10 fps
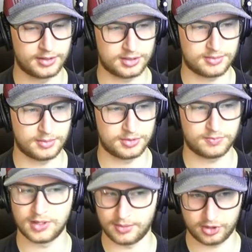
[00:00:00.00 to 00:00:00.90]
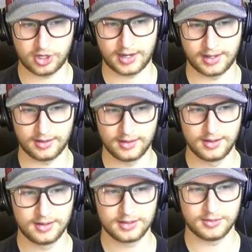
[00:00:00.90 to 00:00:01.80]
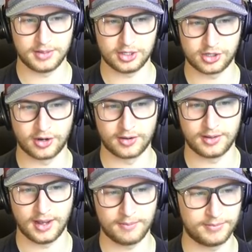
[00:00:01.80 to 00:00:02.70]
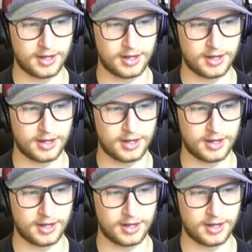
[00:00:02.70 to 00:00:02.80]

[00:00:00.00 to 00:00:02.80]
just, I'm just double checking to be sure. Yep,